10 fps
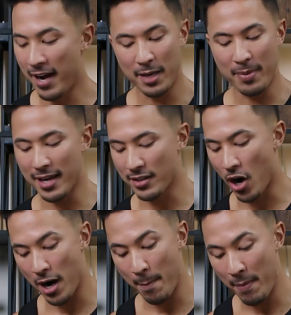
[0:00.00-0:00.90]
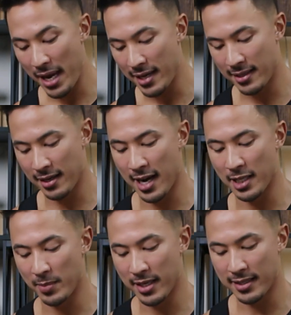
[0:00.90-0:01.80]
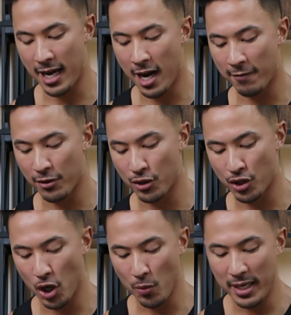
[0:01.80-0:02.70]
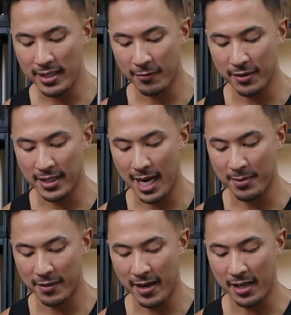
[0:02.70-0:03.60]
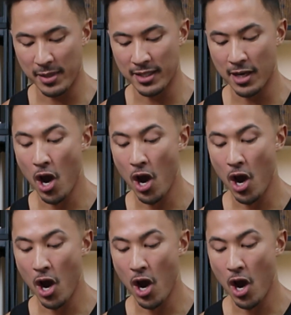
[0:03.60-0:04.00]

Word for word: Vitapacks are amazing, guys, because they offer so many different types of vitamins